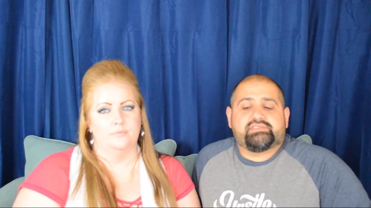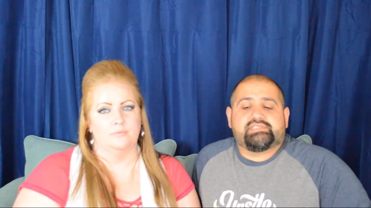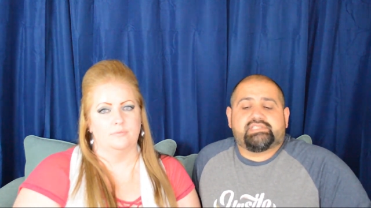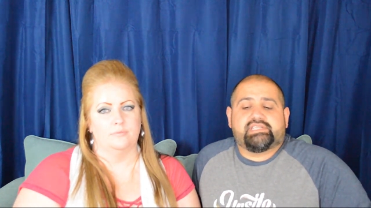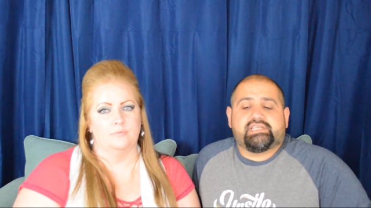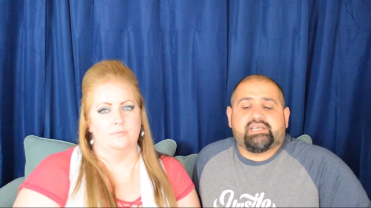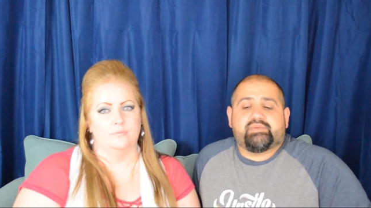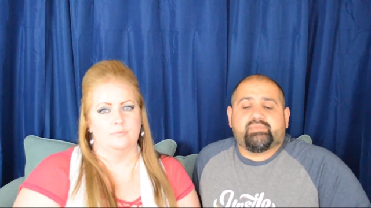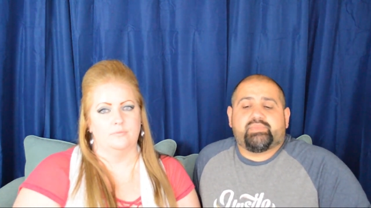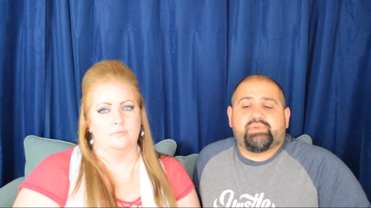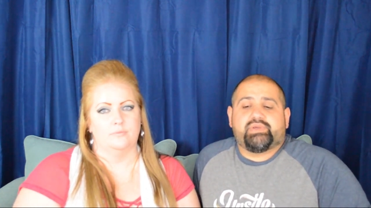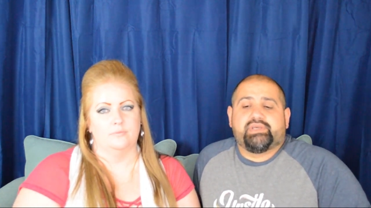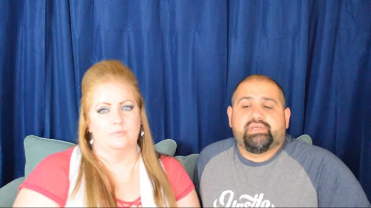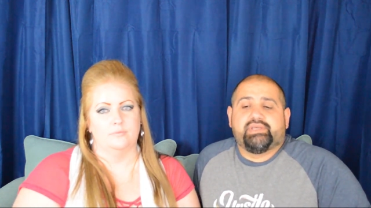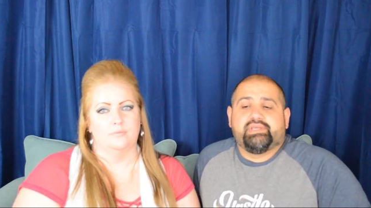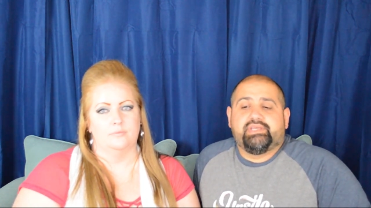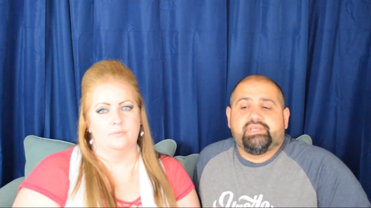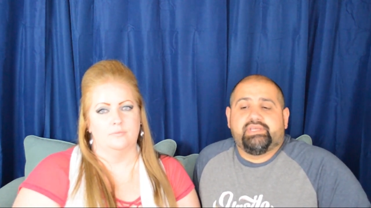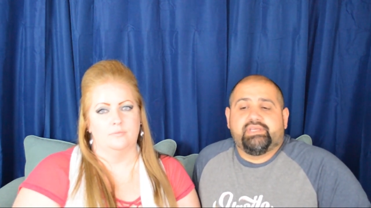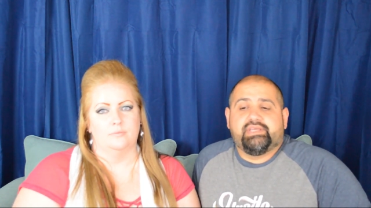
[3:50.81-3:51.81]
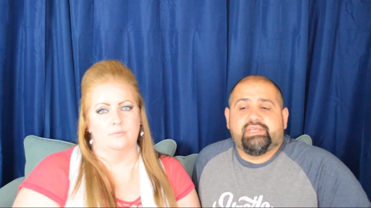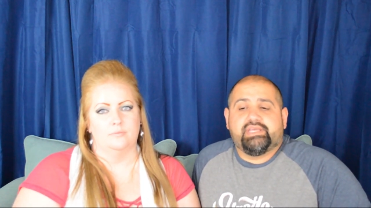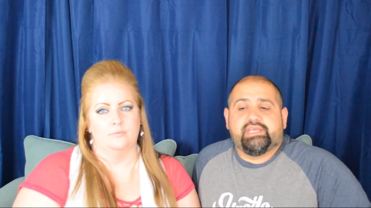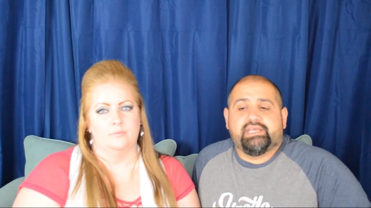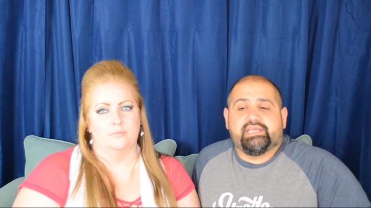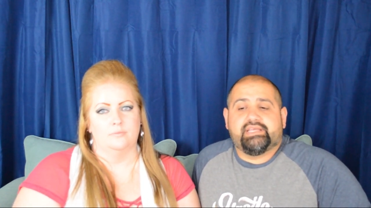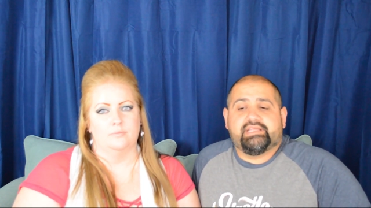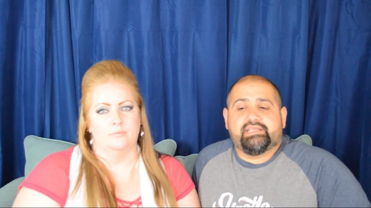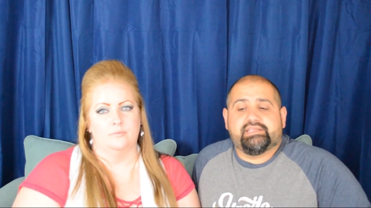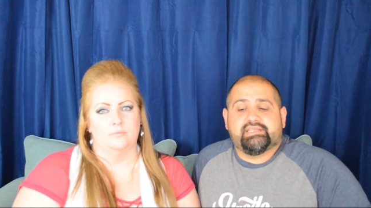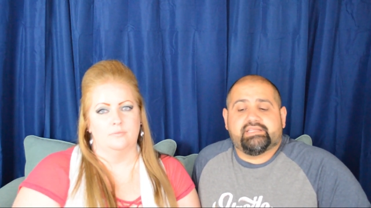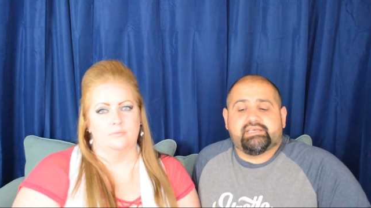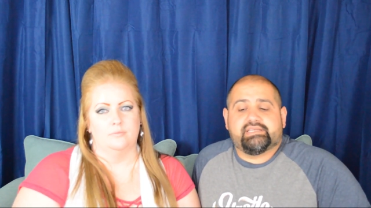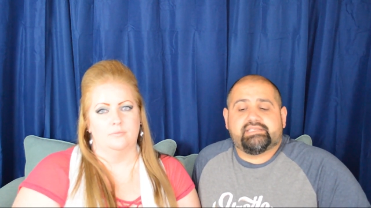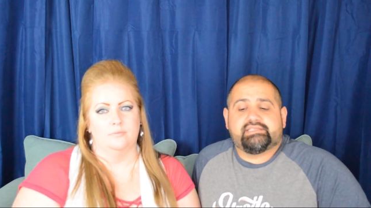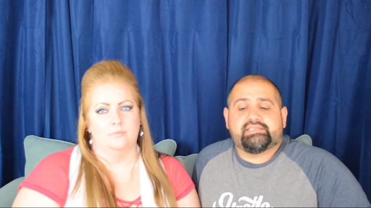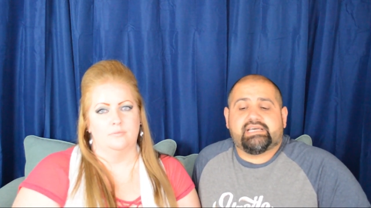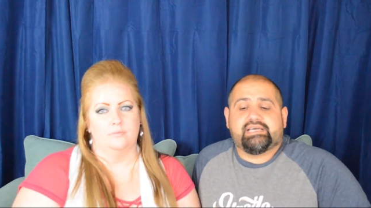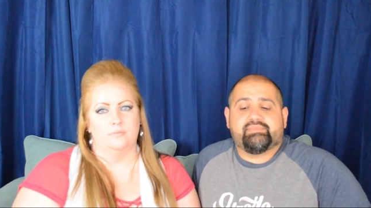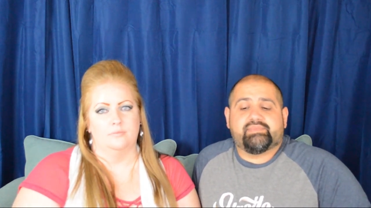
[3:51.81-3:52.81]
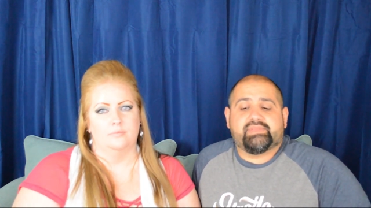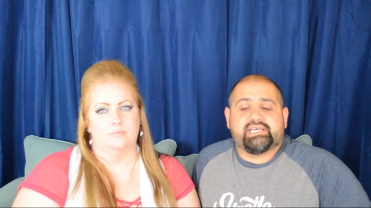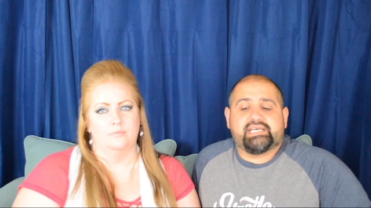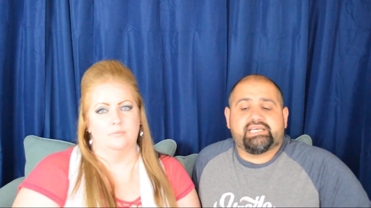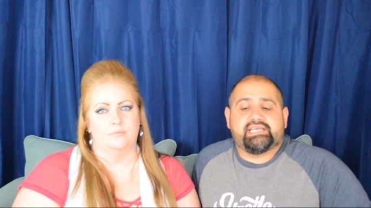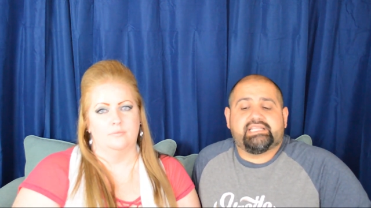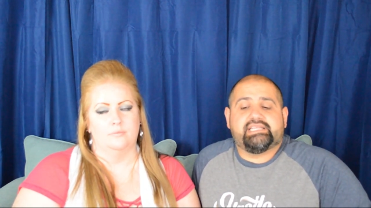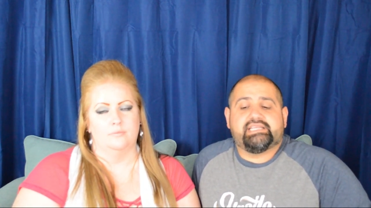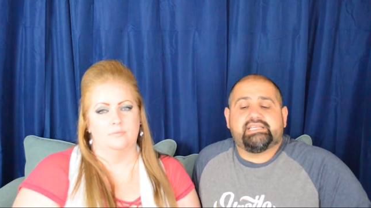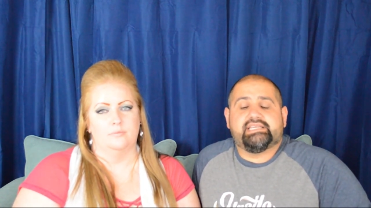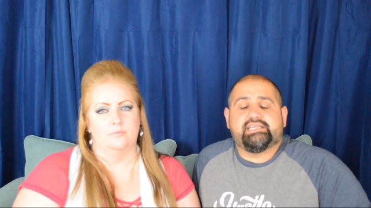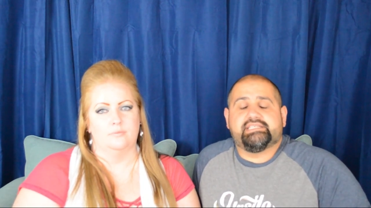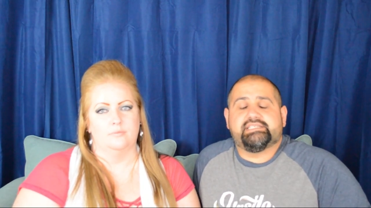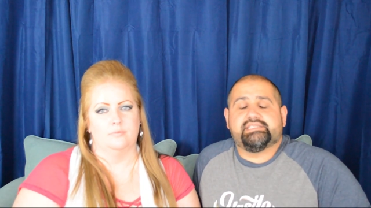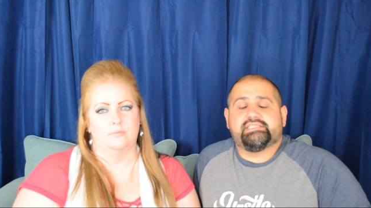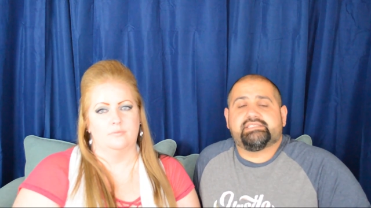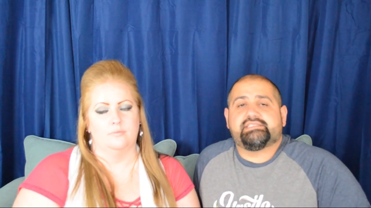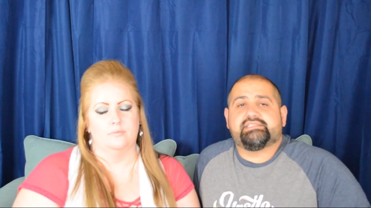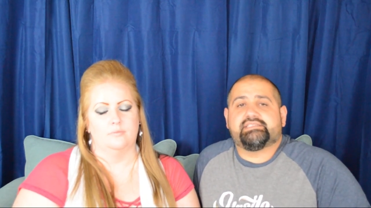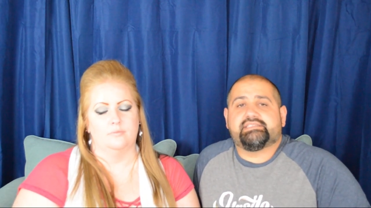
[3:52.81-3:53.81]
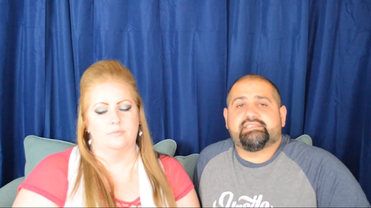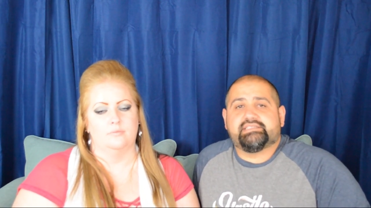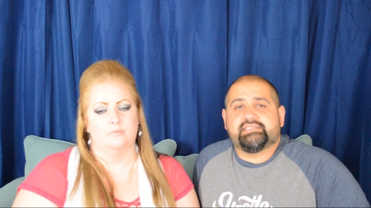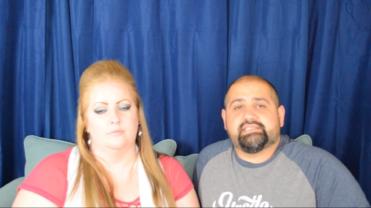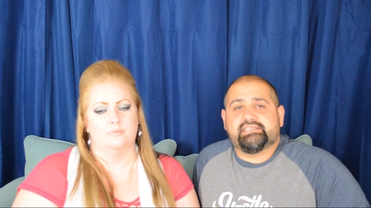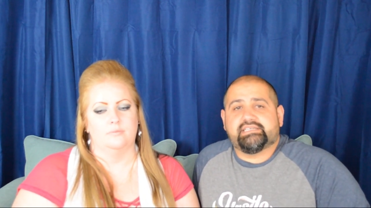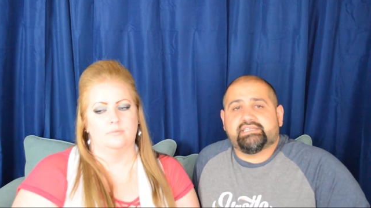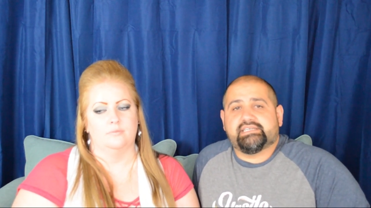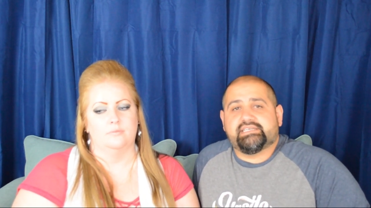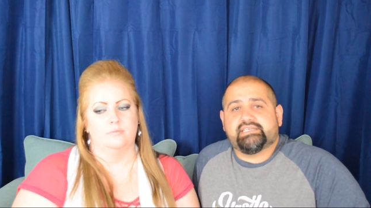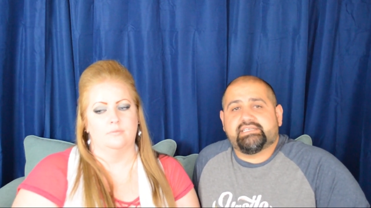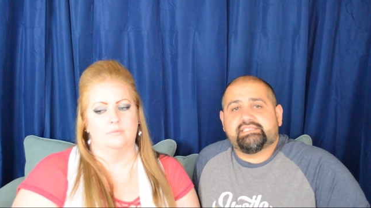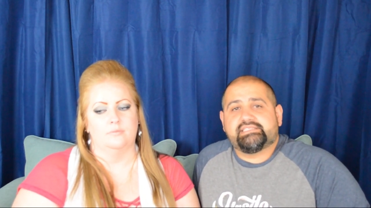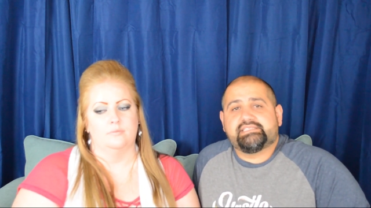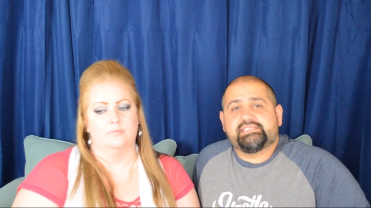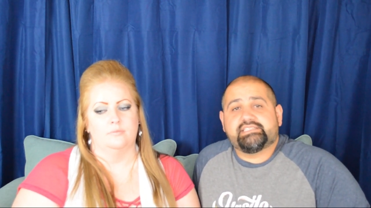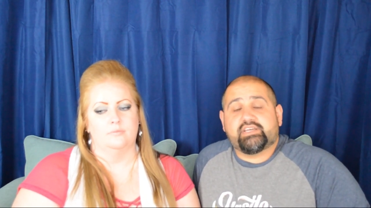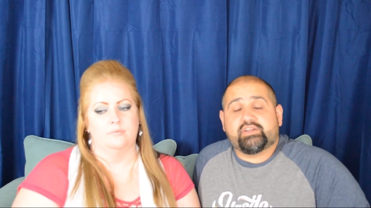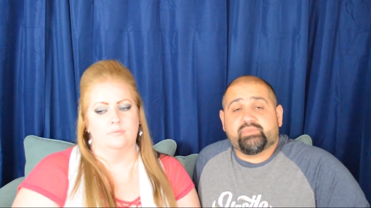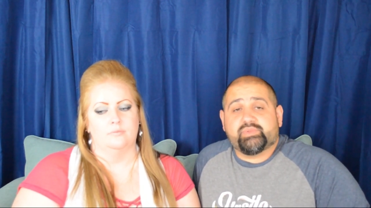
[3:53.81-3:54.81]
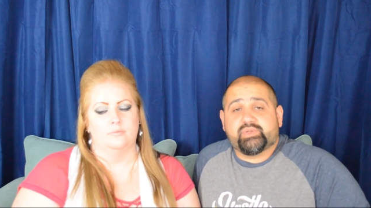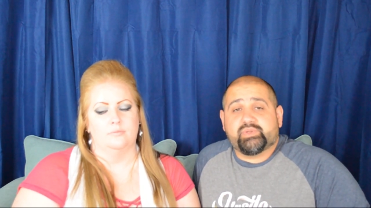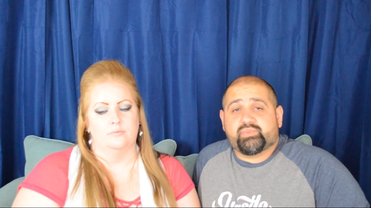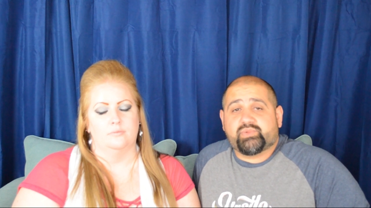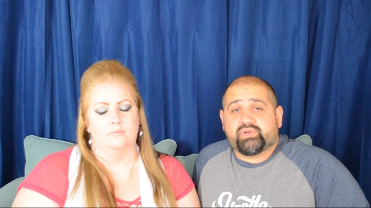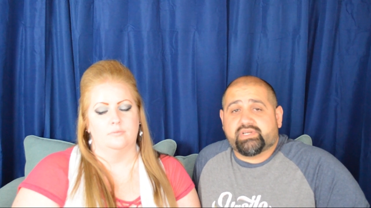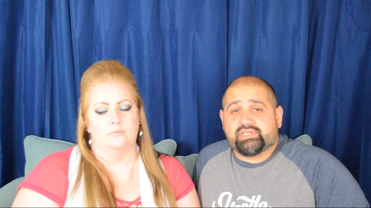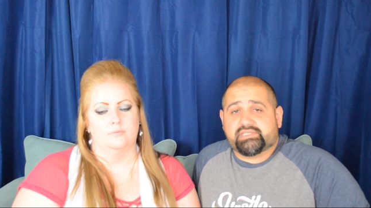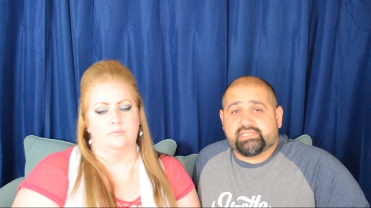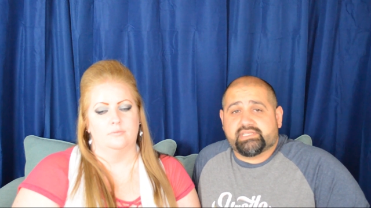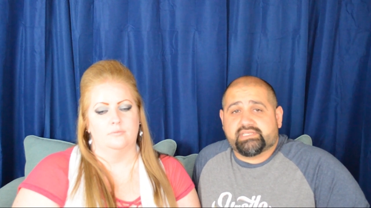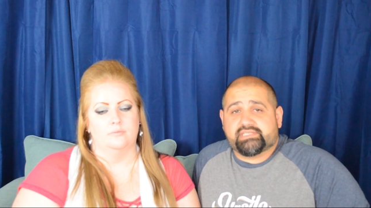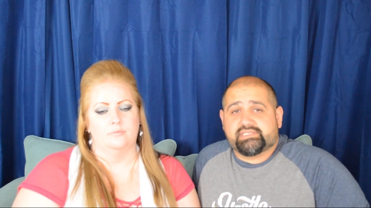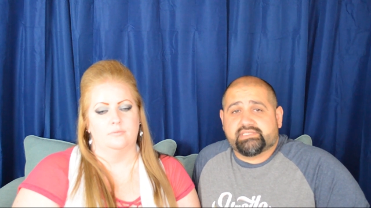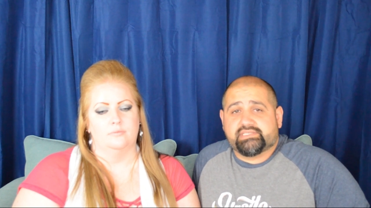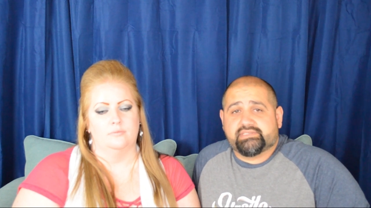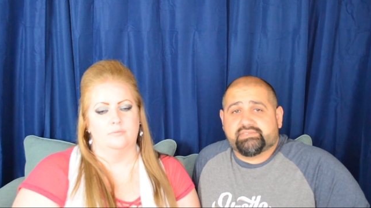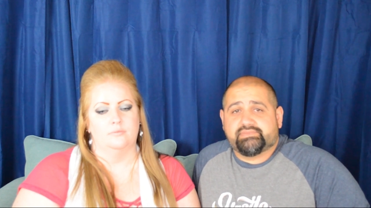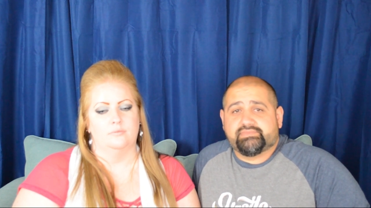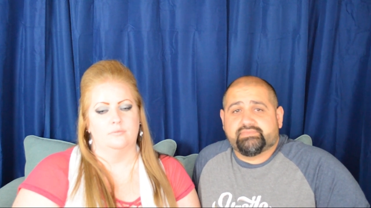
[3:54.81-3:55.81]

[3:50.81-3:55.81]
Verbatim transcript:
Speaker 1: step in the timeline is the settlement process.